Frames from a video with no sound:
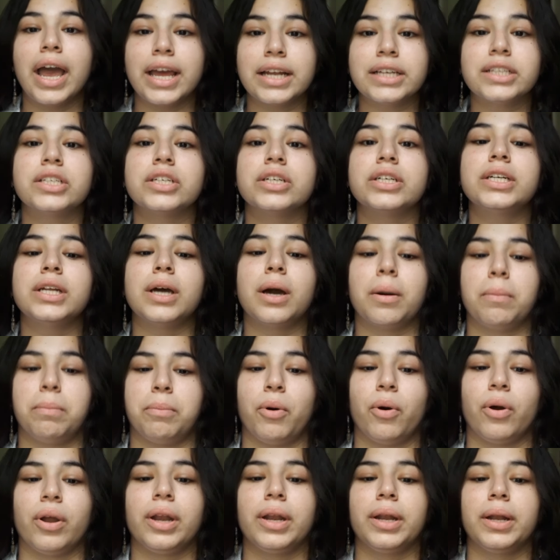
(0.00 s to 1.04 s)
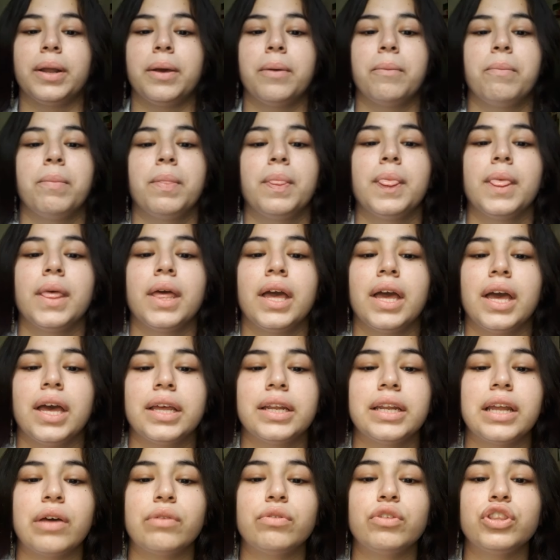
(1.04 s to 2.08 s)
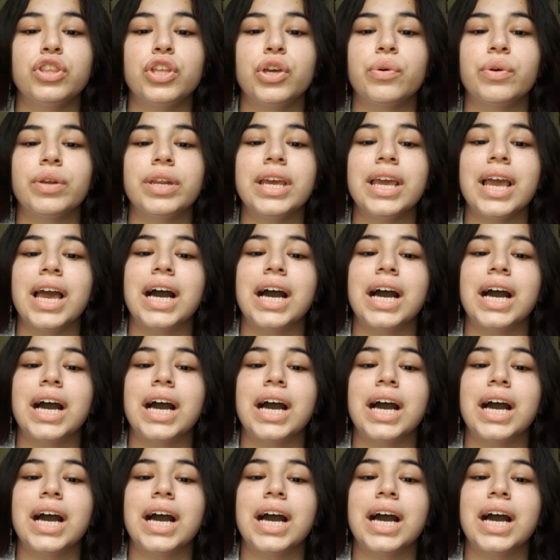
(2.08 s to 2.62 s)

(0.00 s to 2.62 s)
entered upon. Now, the theory